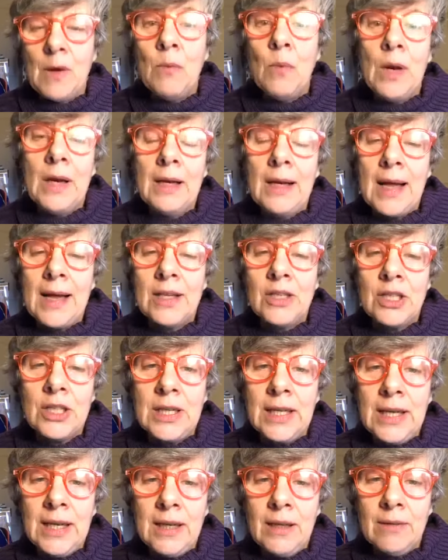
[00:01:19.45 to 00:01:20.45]
and we'll
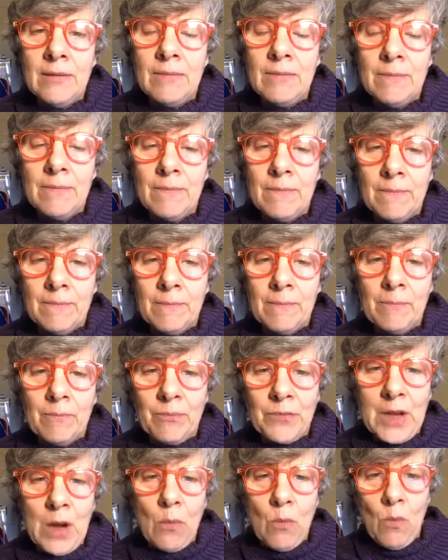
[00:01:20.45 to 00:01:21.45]
actually
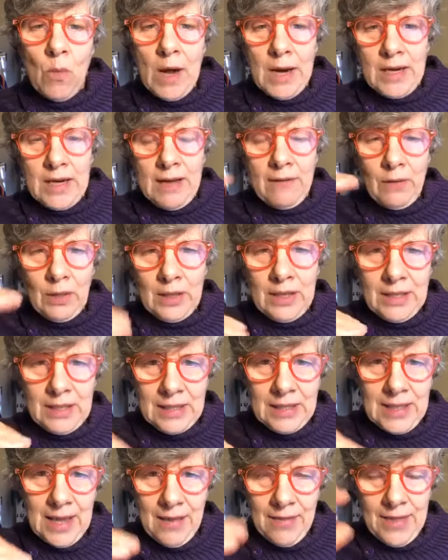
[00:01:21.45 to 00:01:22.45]
on one level
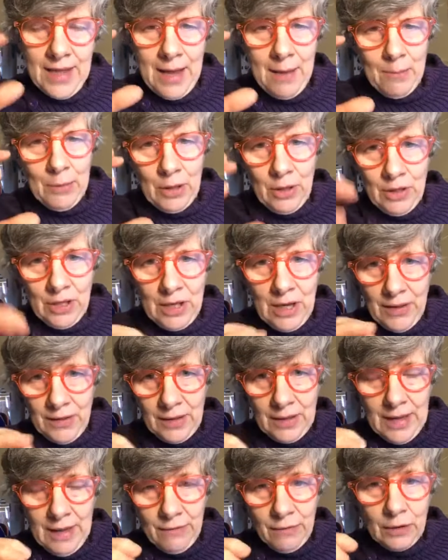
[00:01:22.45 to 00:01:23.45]
understand that, but on
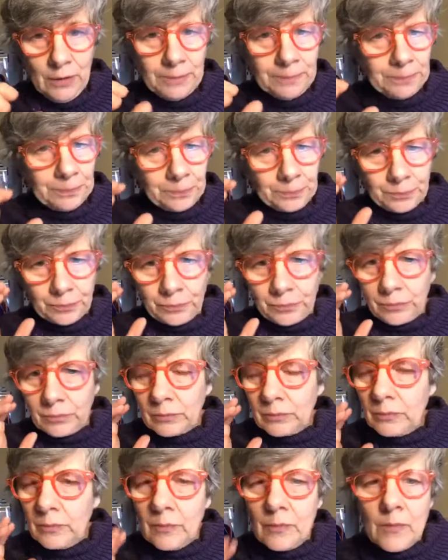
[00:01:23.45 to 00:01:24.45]
another level,
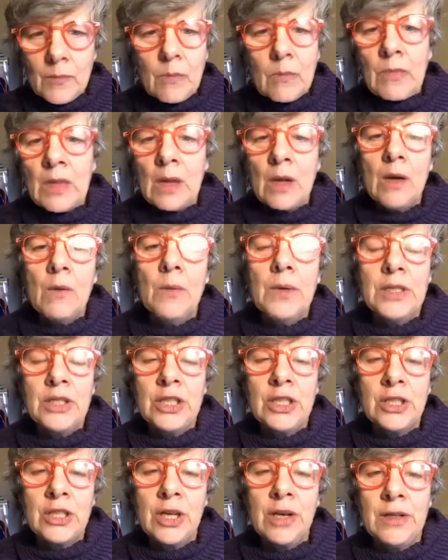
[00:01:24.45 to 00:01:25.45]

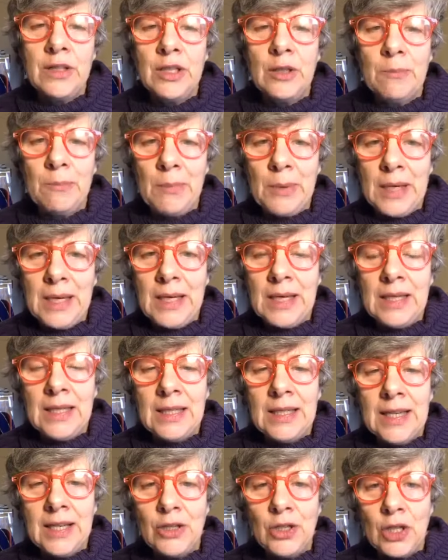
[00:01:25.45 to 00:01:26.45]
which is going to be
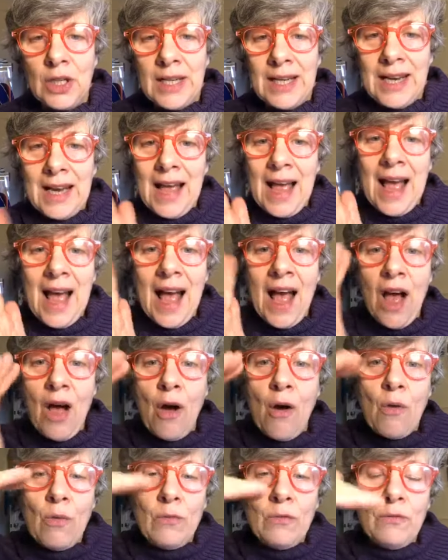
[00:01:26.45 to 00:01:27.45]
literally
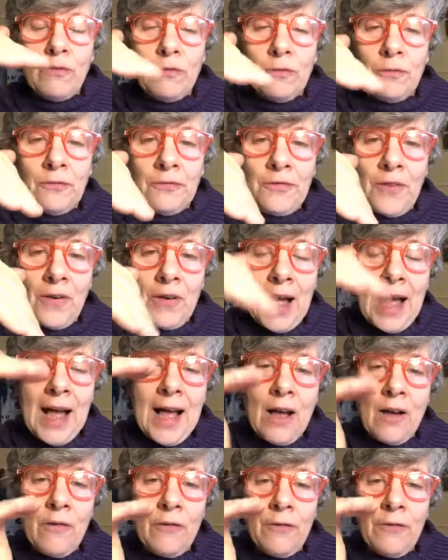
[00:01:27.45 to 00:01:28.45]
how
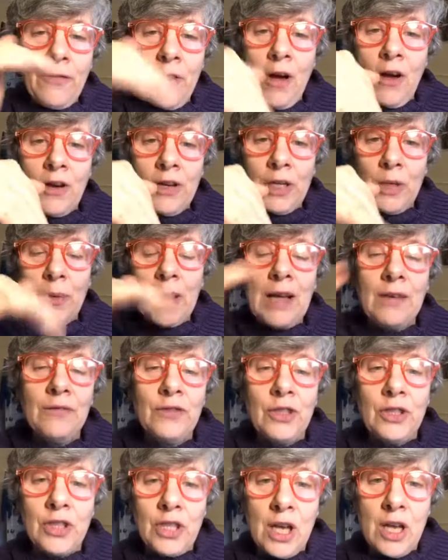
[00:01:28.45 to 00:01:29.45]
far you
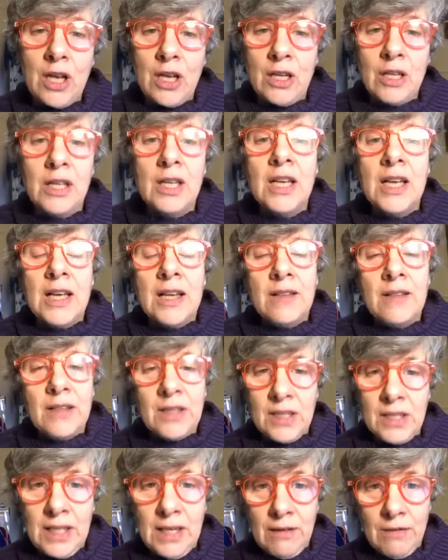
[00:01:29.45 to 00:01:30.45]
have to turn
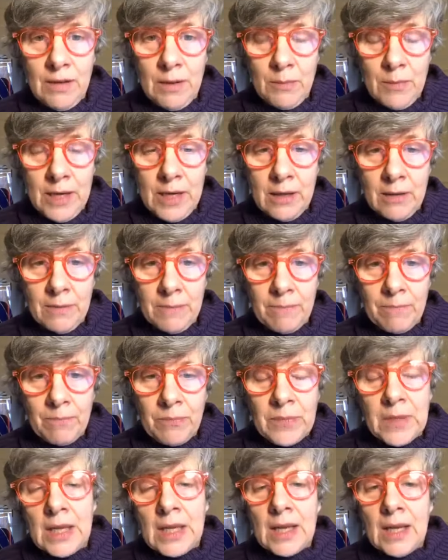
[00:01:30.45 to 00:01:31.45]
the steering wheel,
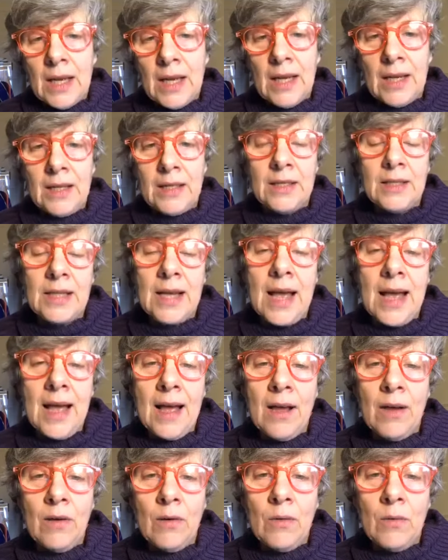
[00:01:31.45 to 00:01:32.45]
and
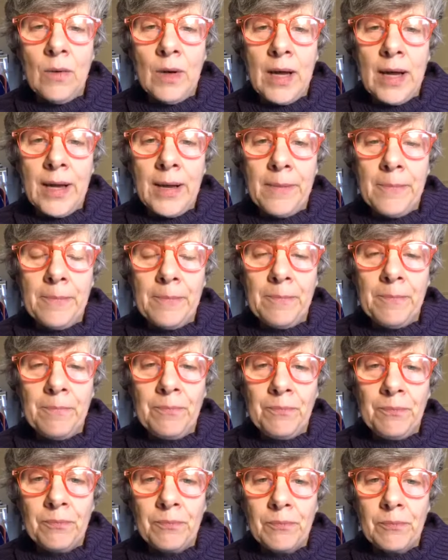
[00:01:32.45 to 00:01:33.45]

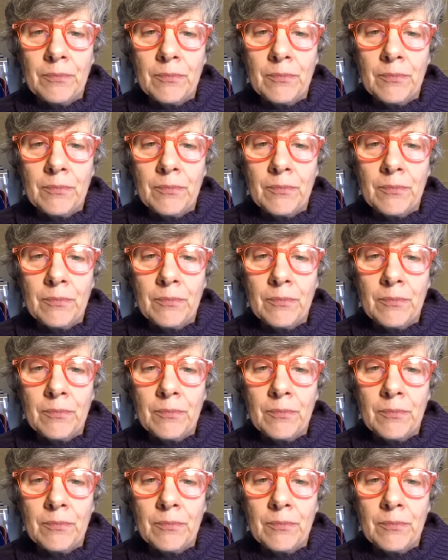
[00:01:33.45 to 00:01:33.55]
how